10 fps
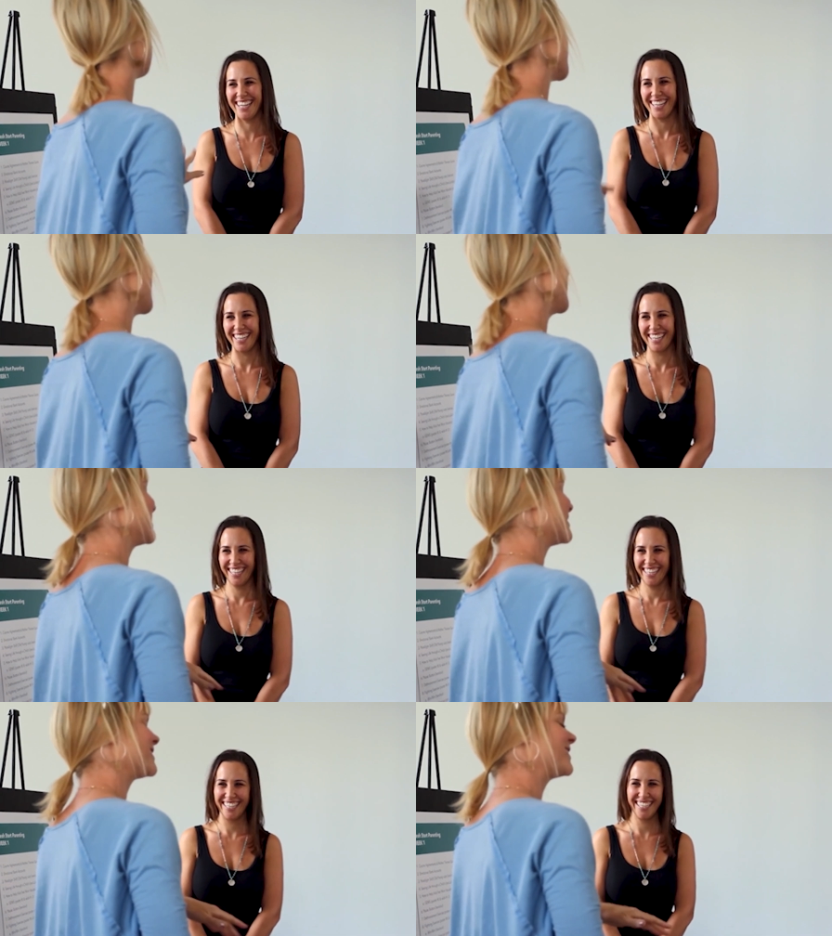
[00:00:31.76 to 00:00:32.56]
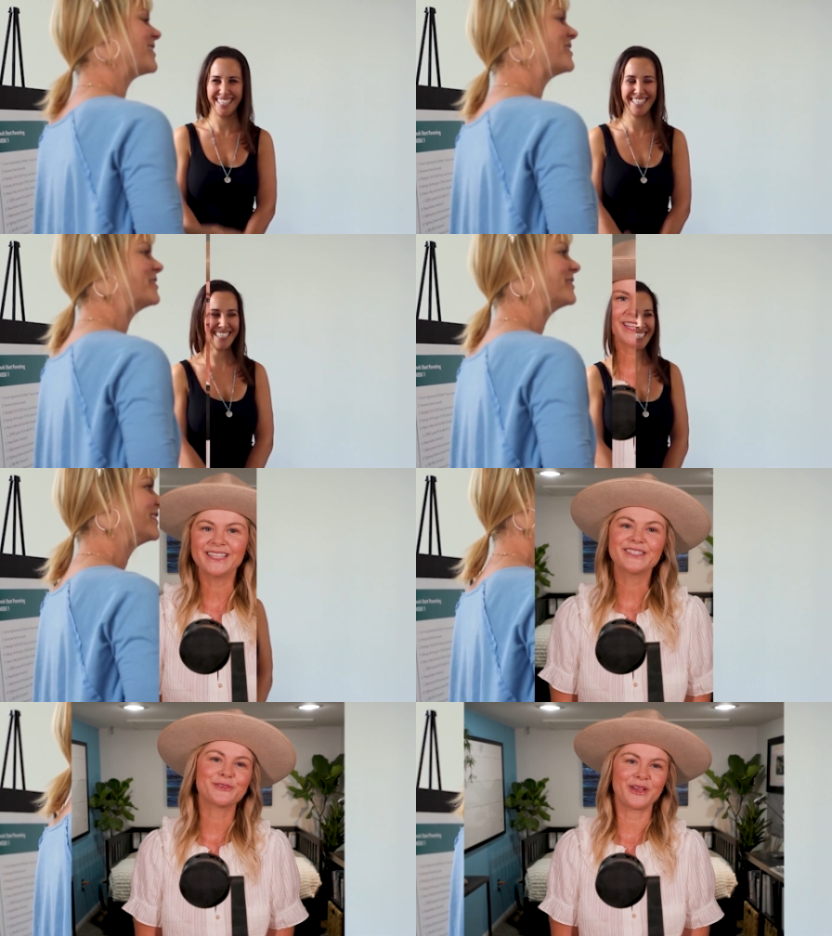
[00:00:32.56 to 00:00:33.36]
learn new tools,
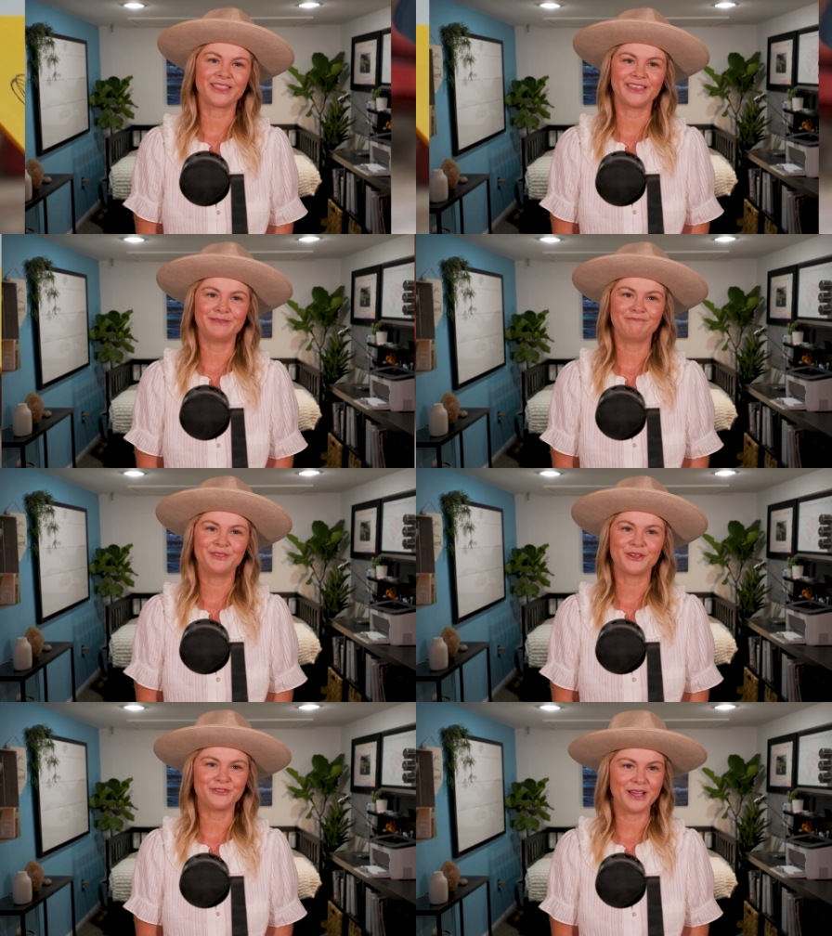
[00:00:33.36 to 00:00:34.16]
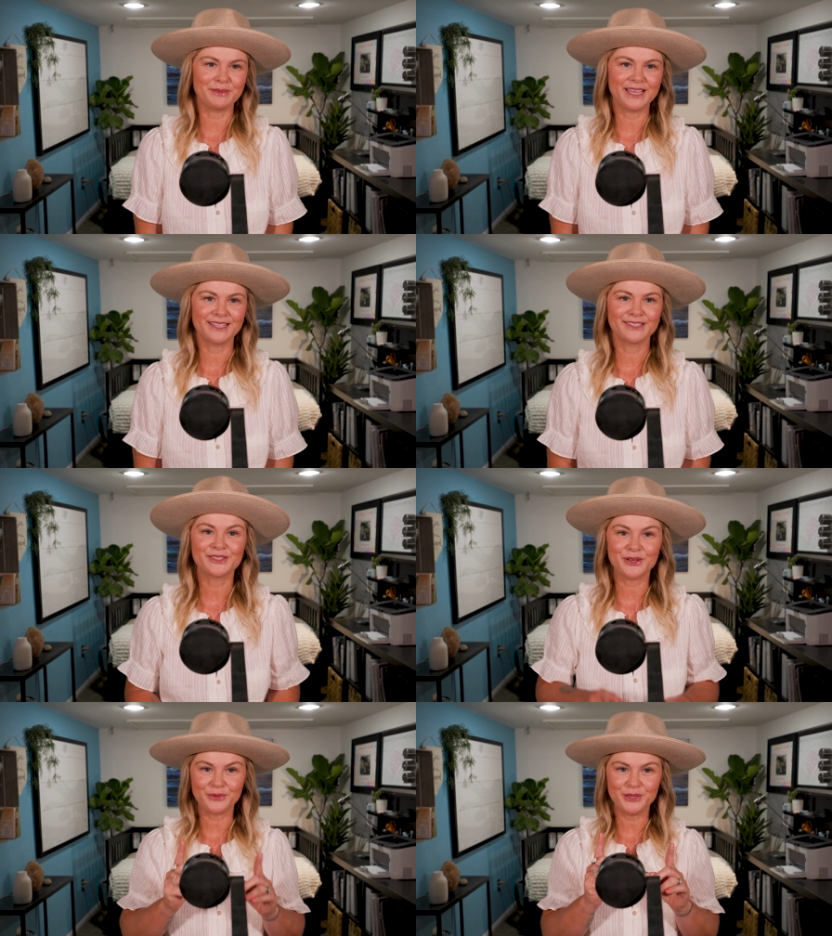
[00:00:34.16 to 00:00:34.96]
and strengthen your family
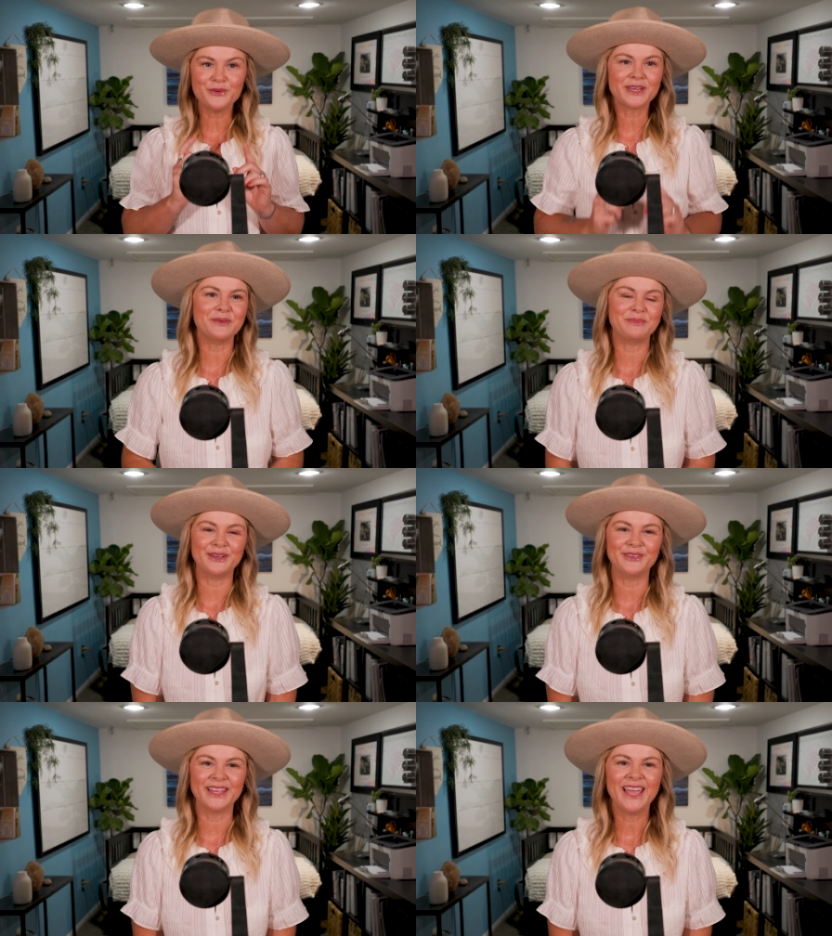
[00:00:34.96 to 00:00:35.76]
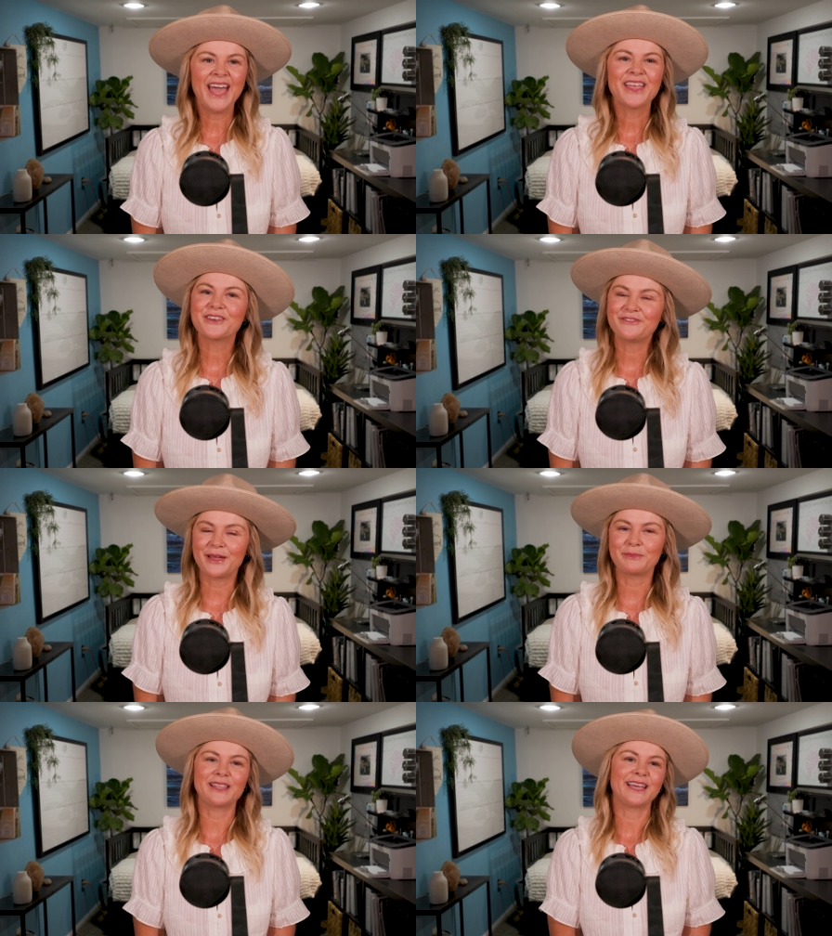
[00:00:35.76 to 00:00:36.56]
so you can build the
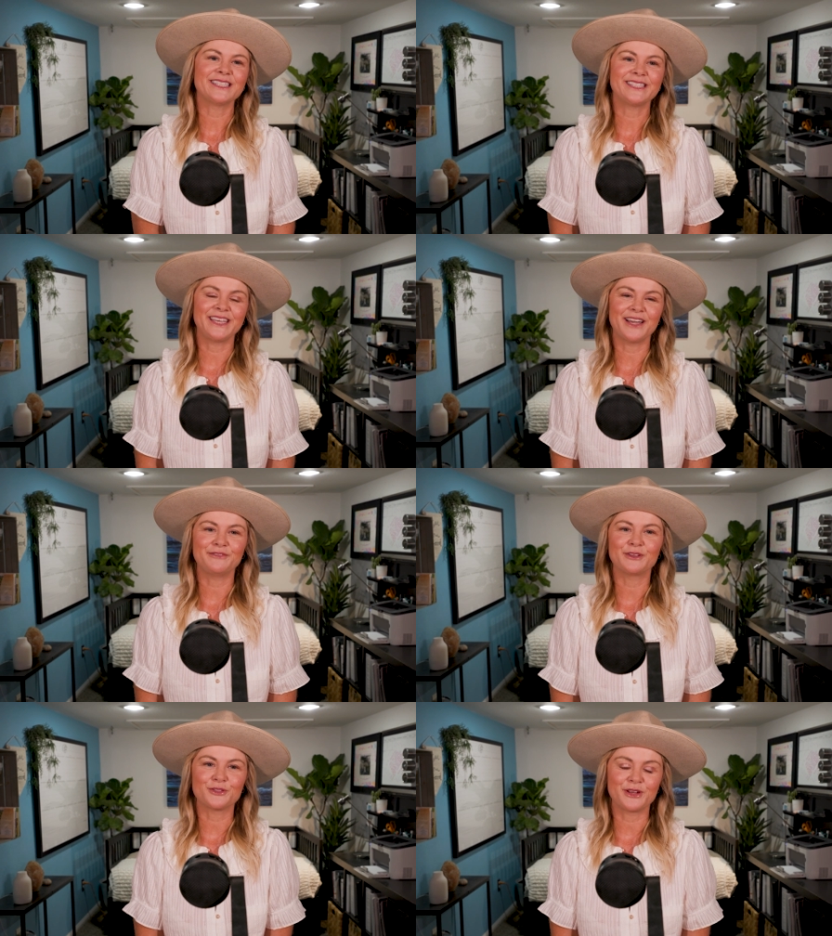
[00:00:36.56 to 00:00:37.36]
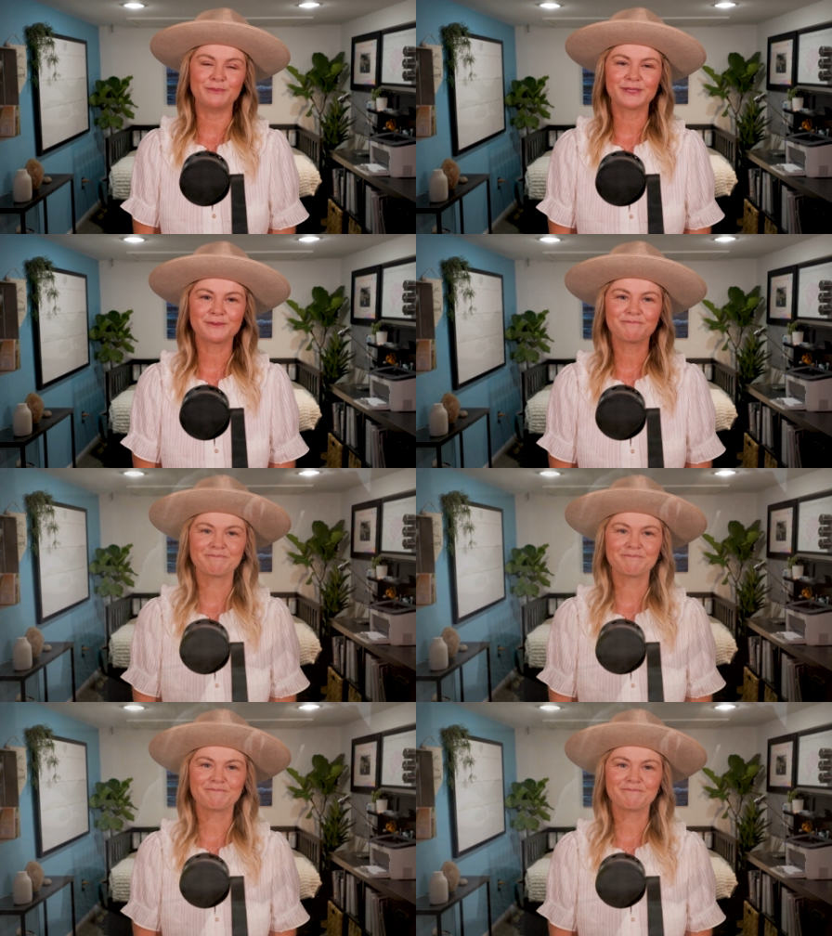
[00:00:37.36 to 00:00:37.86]
family legacy of your dreams.